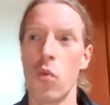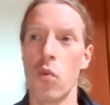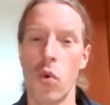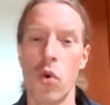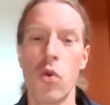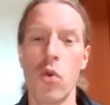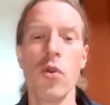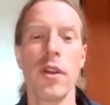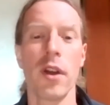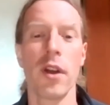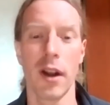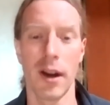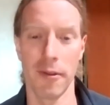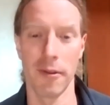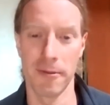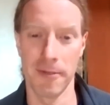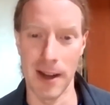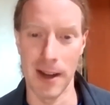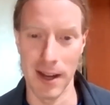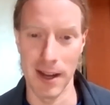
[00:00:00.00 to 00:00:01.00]
who they're going to
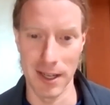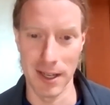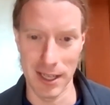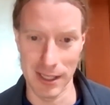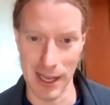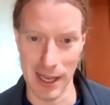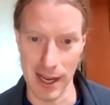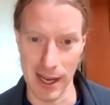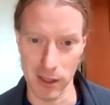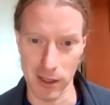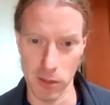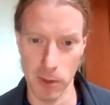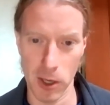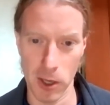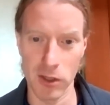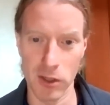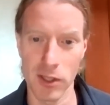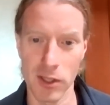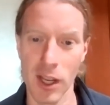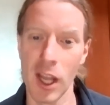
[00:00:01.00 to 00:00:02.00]
find as
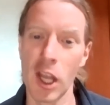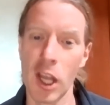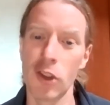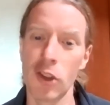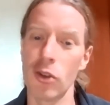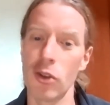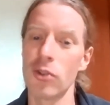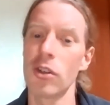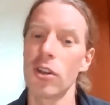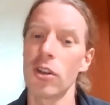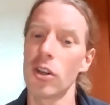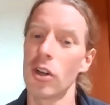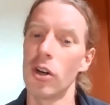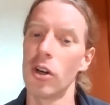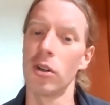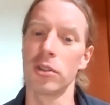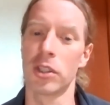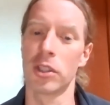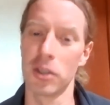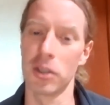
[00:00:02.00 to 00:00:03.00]
experts, those are
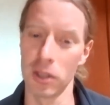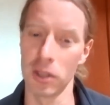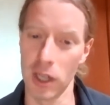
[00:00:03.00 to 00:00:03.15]
cultural